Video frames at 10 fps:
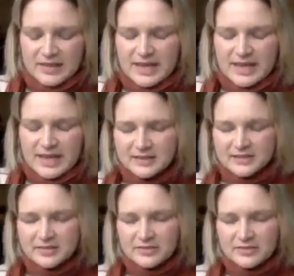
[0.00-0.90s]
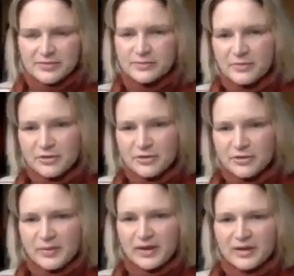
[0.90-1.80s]
connected to and
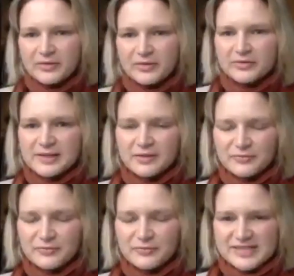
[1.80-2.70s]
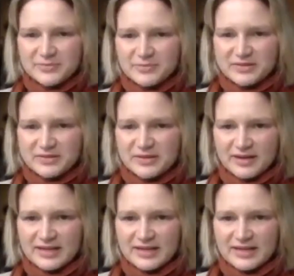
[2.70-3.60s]
mobile and in conversation with
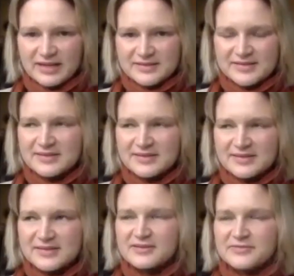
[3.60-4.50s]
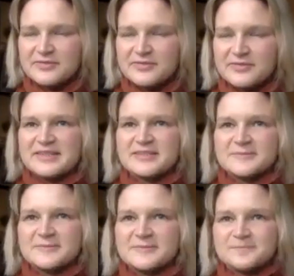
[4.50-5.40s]
other islands. And so you've got
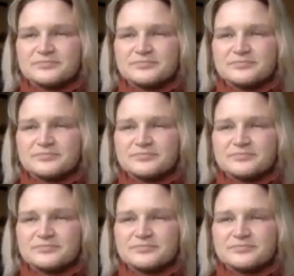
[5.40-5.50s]
this